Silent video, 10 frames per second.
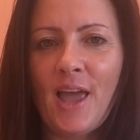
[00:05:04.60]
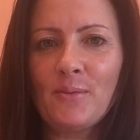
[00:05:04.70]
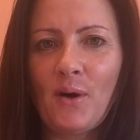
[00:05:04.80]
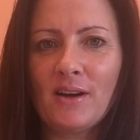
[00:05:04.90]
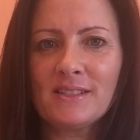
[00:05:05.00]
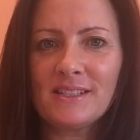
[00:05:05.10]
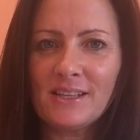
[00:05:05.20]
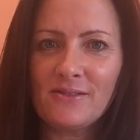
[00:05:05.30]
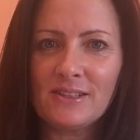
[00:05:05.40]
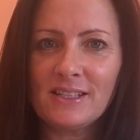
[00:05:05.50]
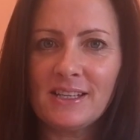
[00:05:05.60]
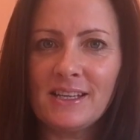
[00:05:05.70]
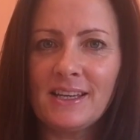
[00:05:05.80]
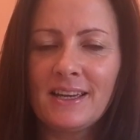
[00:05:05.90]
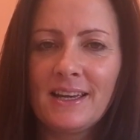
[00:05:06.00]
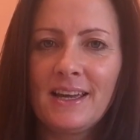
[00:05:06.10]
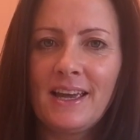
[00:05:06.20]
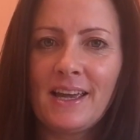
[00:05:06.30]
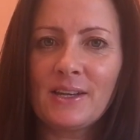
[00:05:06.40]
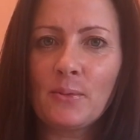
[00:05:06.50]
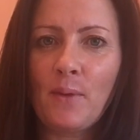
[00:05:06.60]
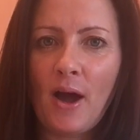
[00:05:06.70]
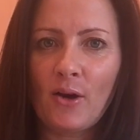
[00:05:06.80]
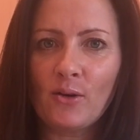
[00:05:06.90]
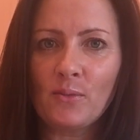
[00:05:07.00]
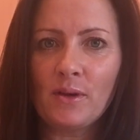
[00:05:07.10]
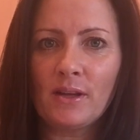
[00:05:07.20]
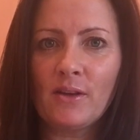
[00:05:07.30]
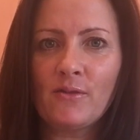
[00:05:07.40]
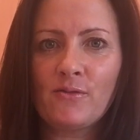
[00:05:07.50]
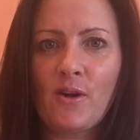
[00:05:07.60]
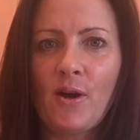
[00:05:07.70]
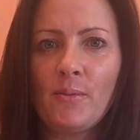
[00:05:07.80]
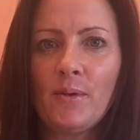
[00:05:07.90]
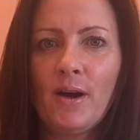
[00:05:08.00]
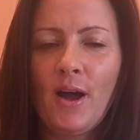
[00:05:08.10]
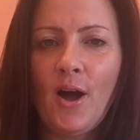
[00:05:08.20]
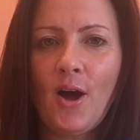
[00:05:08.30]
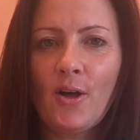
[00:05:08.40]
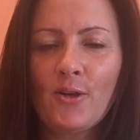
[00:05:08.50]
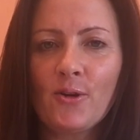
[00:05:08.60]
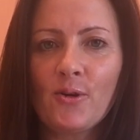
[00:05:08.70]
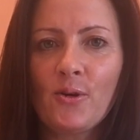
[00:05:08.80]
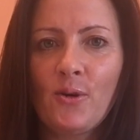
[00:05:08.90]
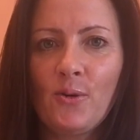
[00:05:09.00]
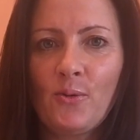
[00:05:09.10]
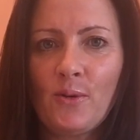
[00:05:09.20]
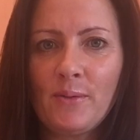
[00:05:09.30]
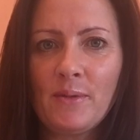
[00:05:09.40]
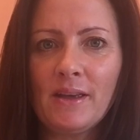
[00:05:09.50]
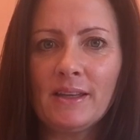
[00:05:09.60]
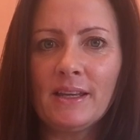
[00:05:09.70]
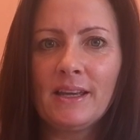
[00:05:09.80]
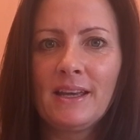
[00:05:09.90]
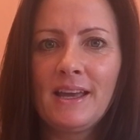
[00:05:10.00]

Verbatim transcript: and positivity and empowerment from other women